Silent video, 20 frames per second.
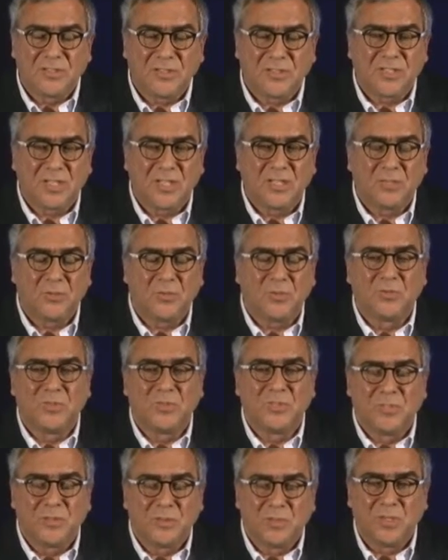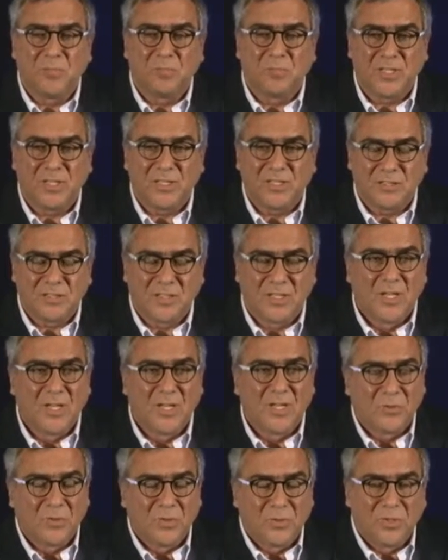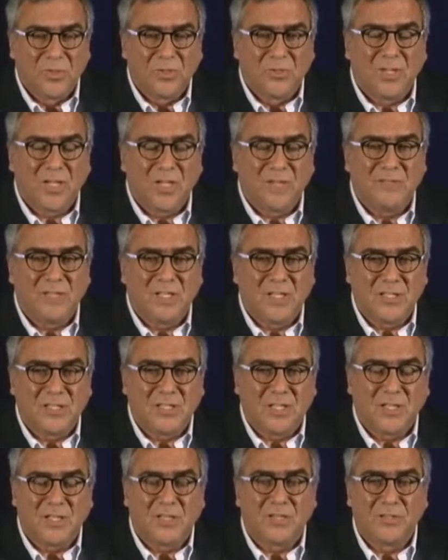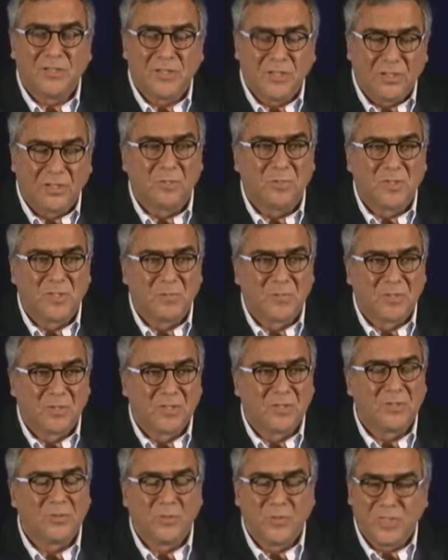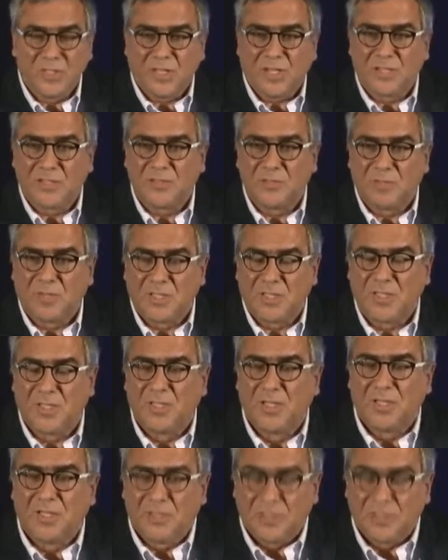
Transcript: Saskatchewan was the only place where we could have data on young people with asthma